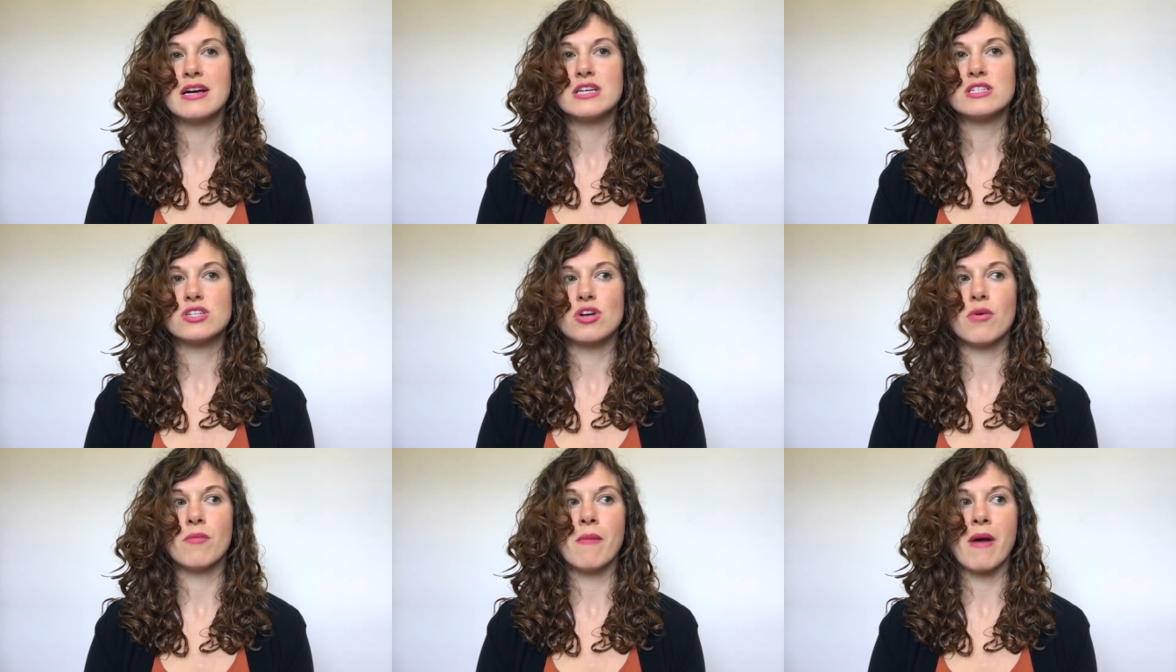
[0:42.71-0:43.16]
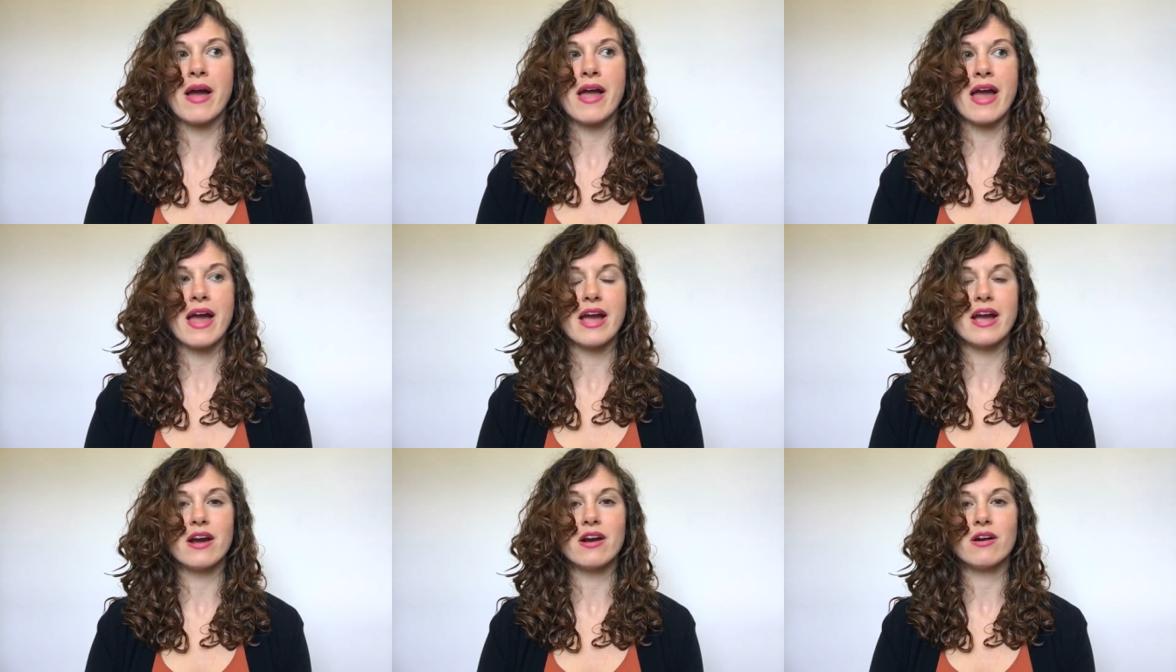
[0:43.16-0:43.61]
So my
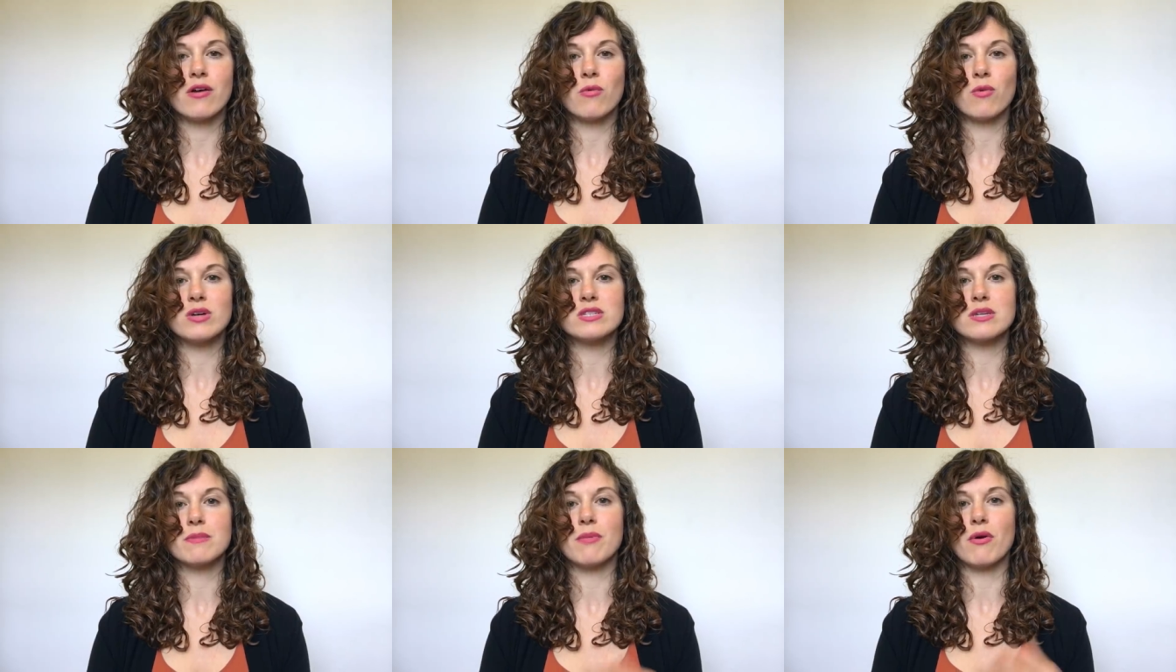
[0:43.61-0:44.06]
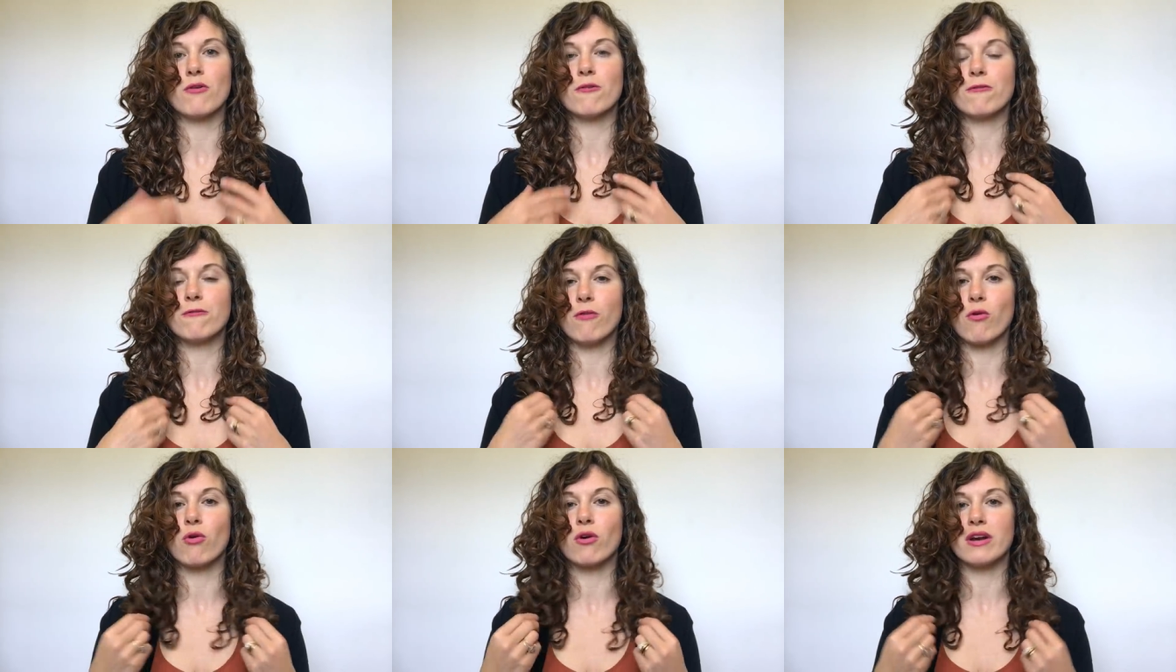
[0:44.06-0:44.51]
hair was about
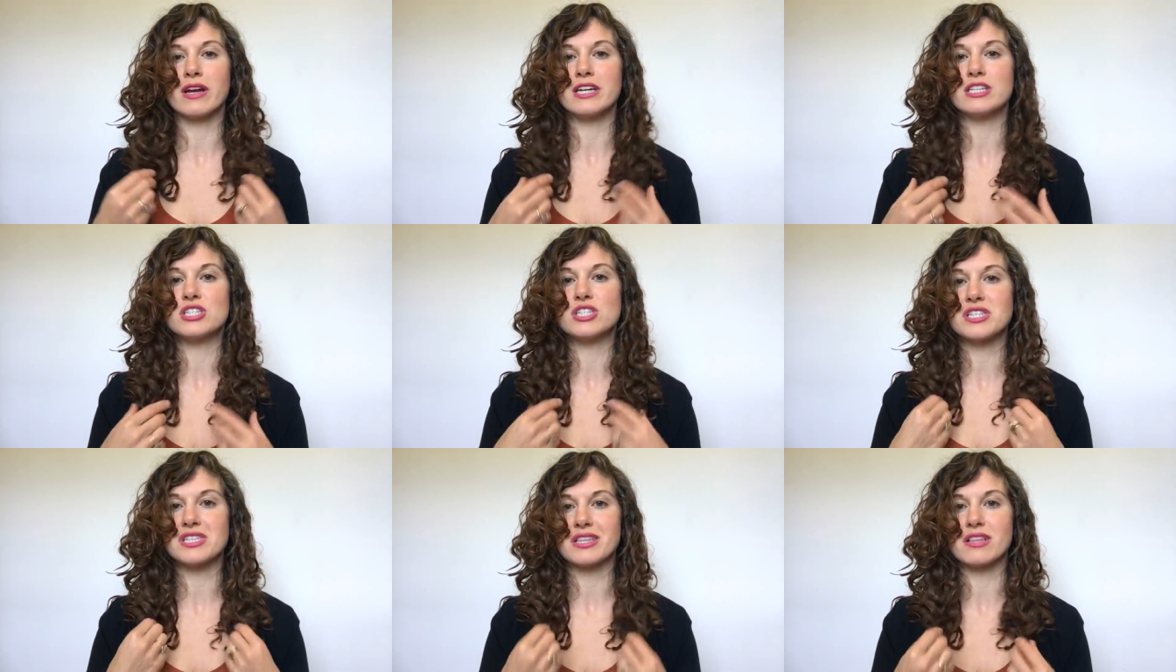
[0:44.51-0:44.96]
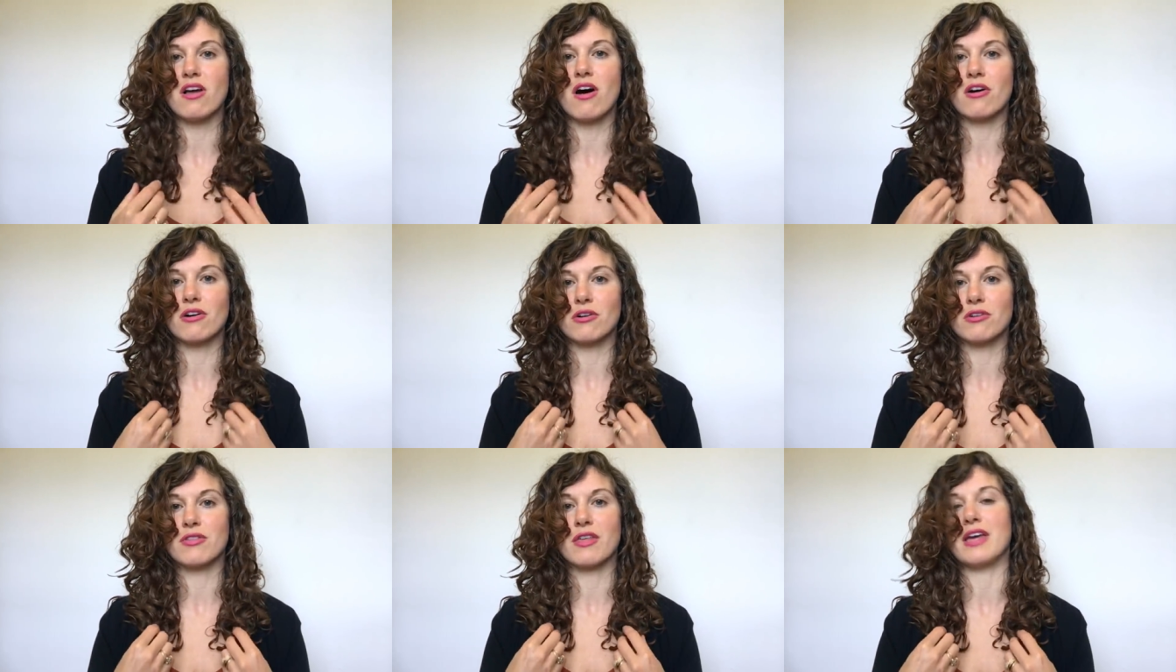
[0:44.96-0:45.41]
4 inches
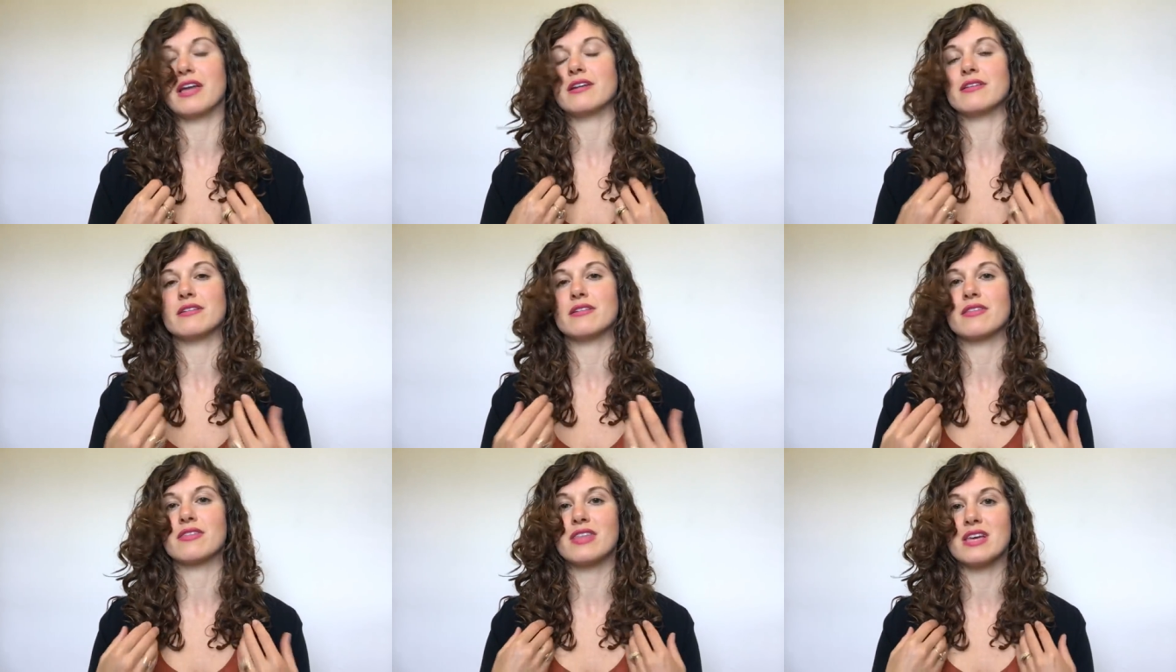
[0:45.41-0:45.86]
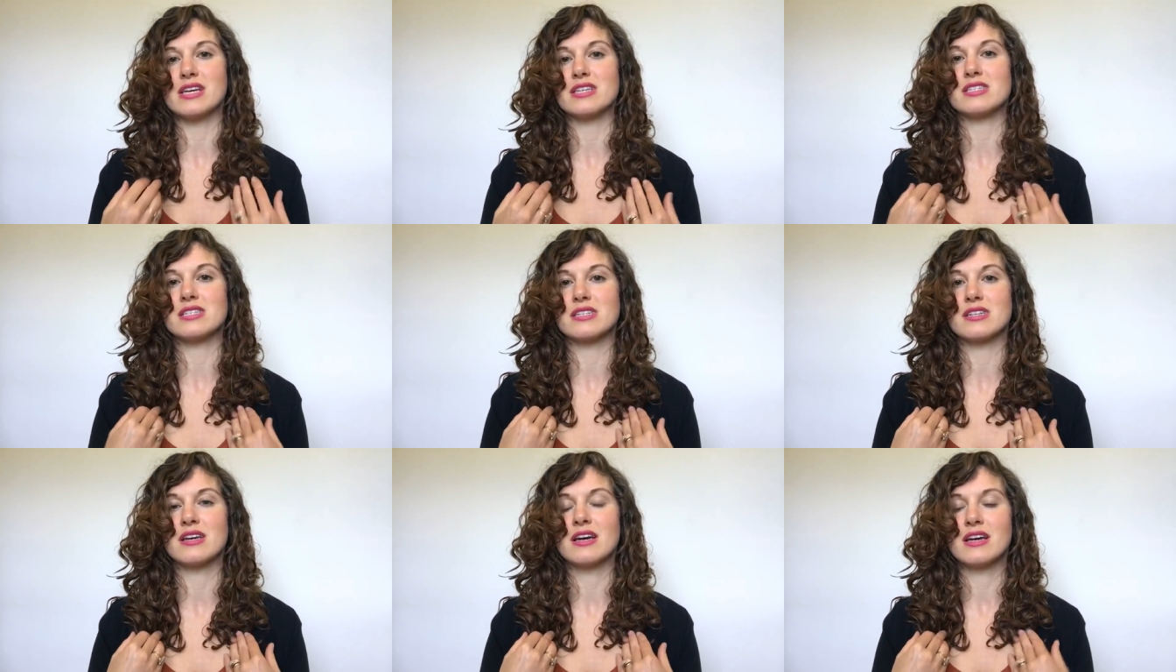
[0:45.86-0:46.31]
longer than
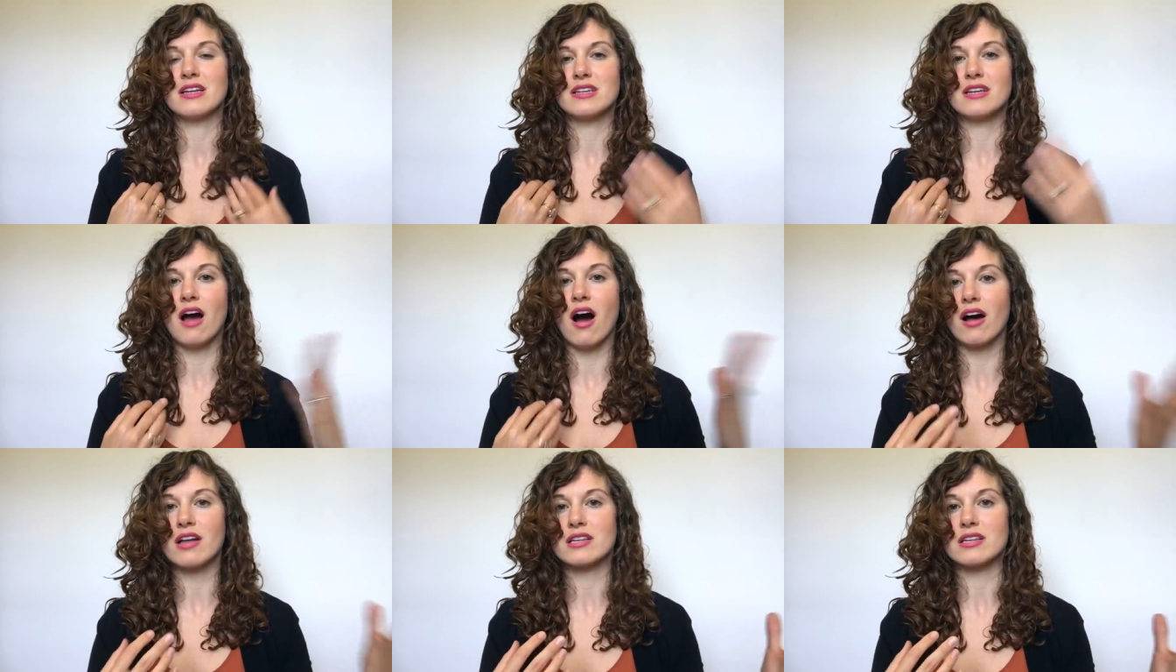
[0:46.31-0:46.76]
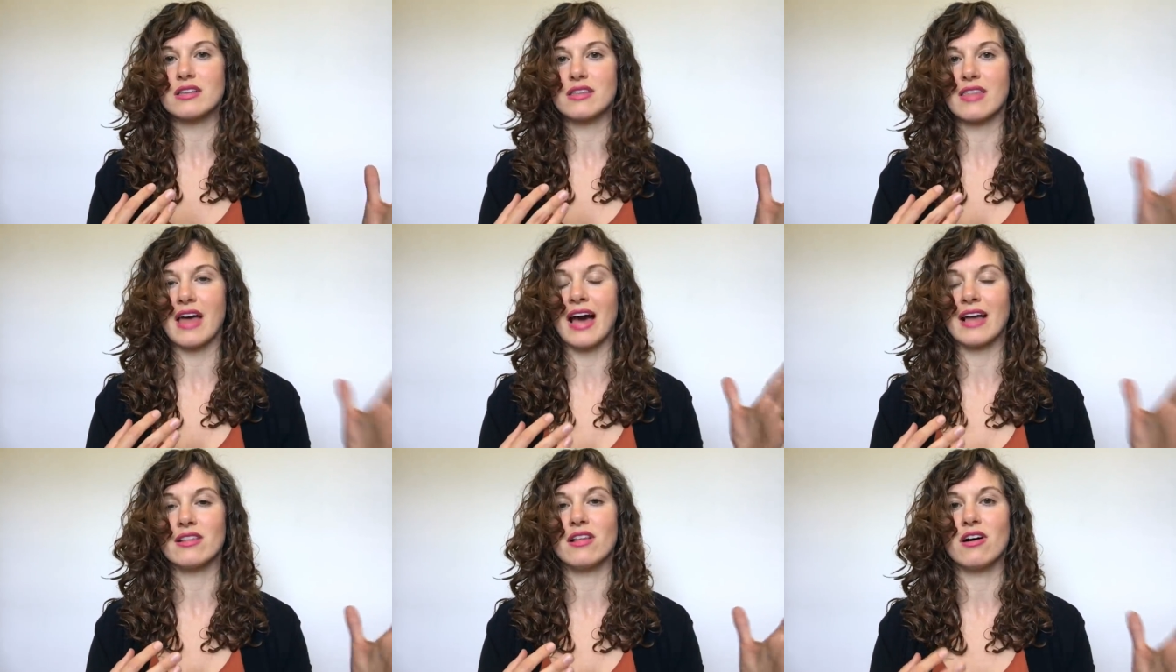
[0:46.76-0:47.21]
this, not
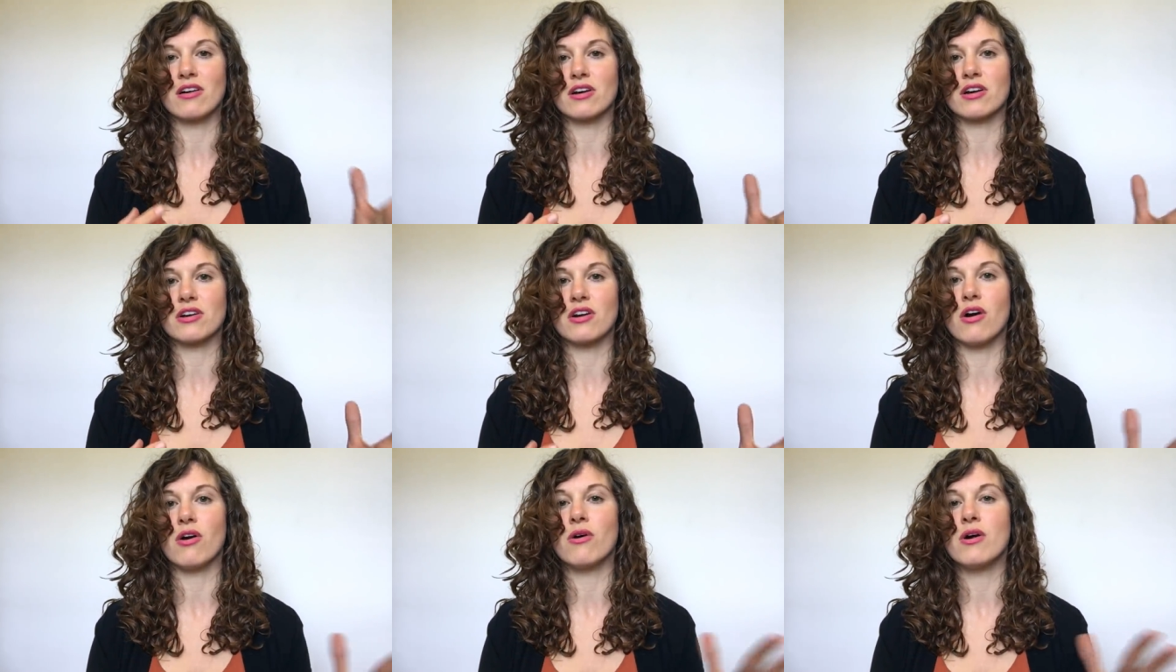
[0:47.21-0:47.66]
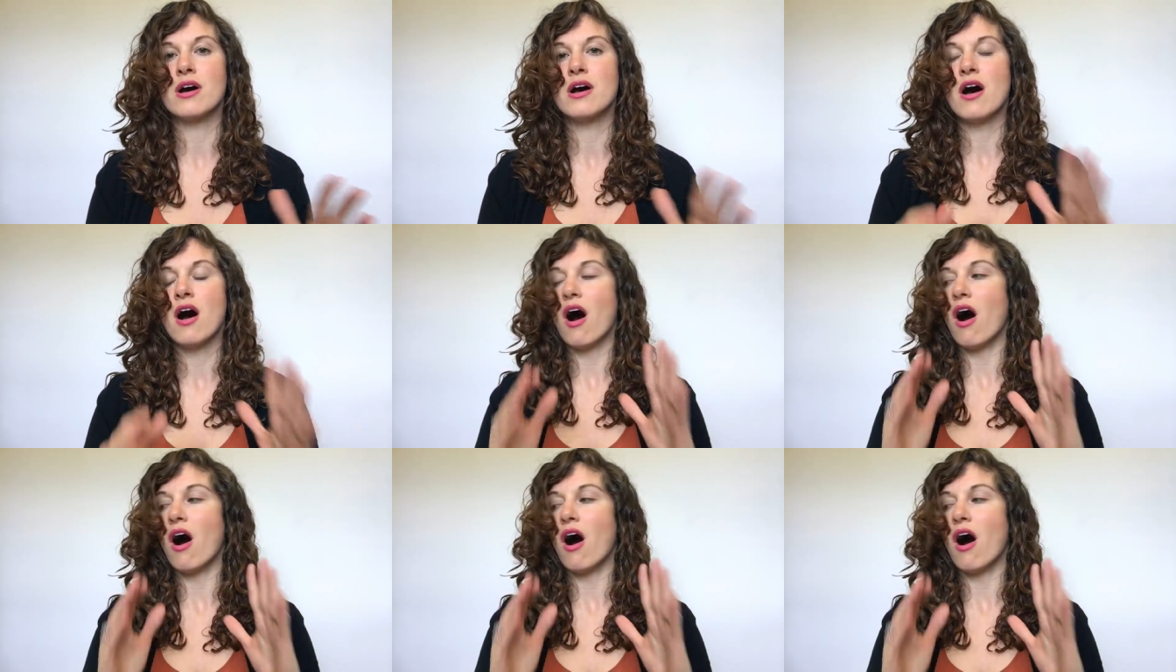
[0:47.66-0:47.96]
that long ago.